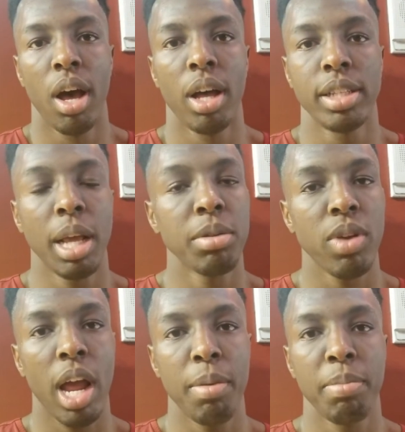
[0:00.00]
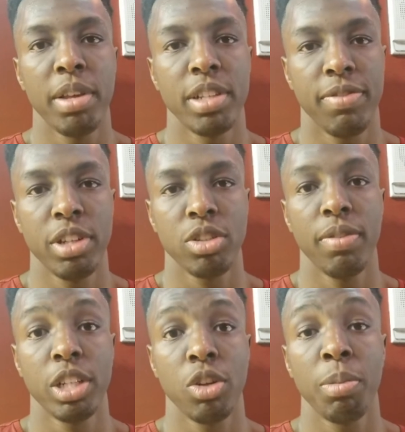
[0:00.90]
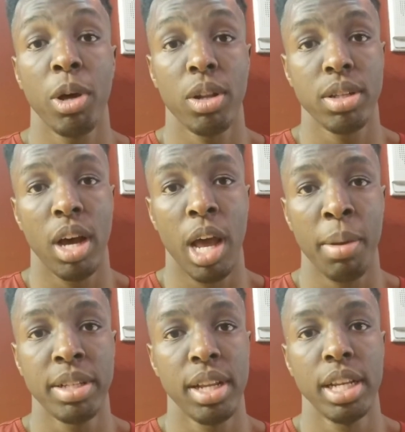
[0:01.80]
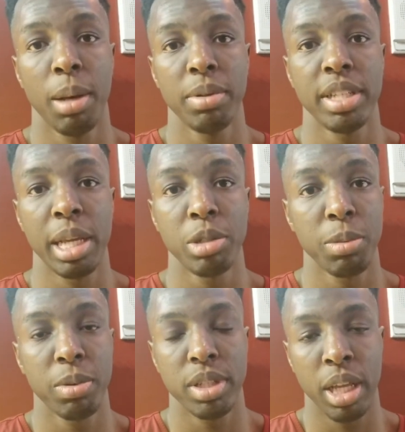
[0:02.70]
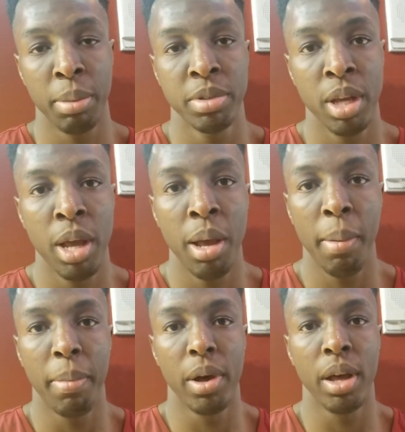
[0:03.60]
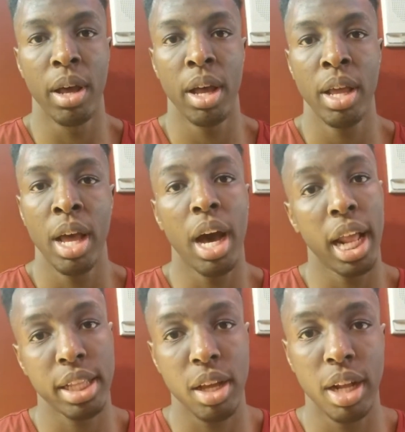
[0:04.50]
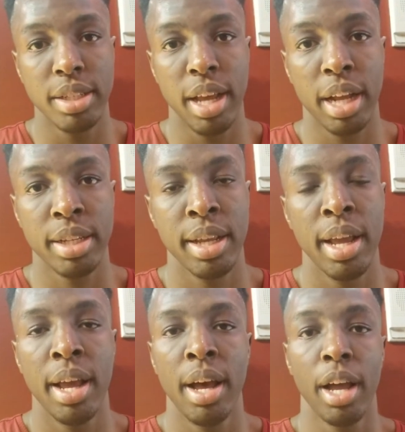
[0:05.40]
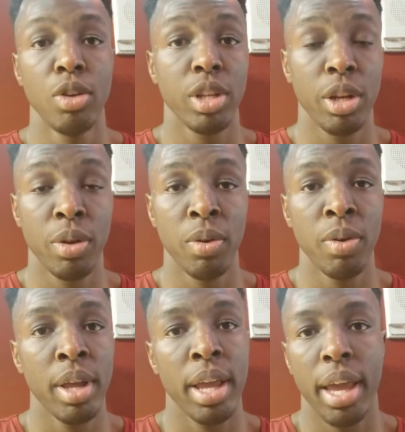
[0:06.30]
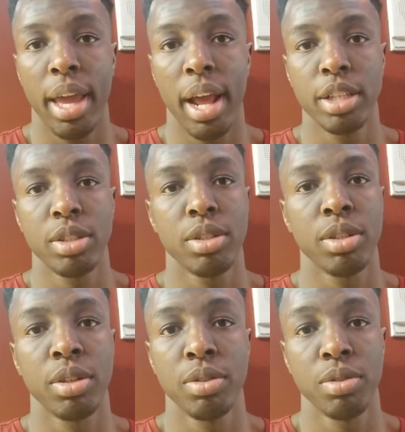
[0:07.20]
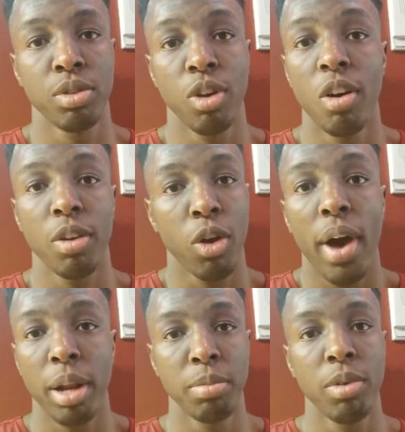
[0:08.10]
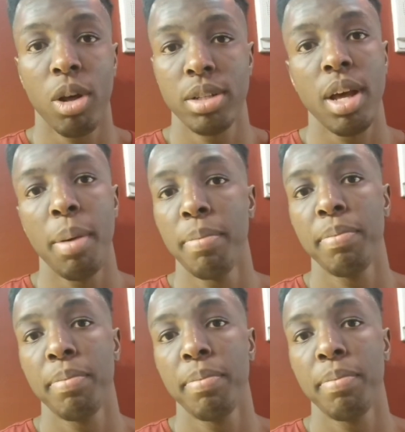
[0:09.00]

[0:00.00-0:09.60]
Teams try and be physical with me all the time, sitting double teams, triple teams, but I like the contact, I usually do, and I just go at them all the time.